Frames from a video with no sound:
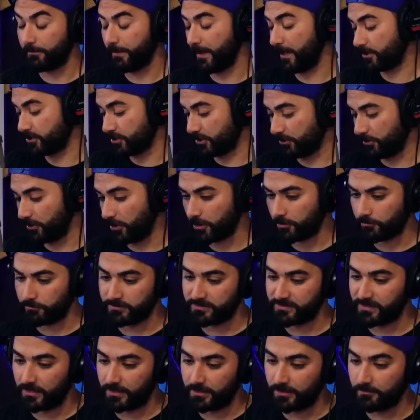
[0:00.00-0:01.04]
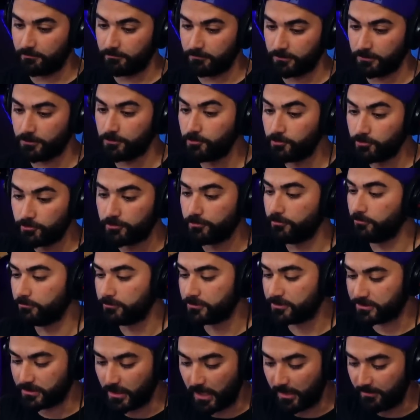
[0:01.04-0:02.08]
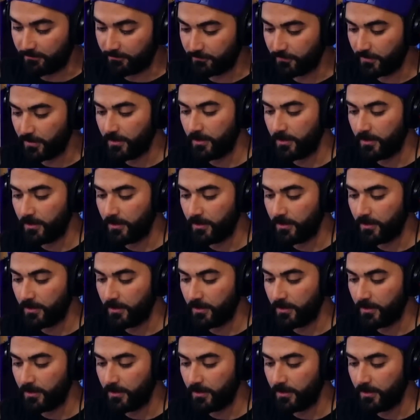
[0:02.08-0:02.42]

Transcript: Patrick Clark was sending him lewd stuff.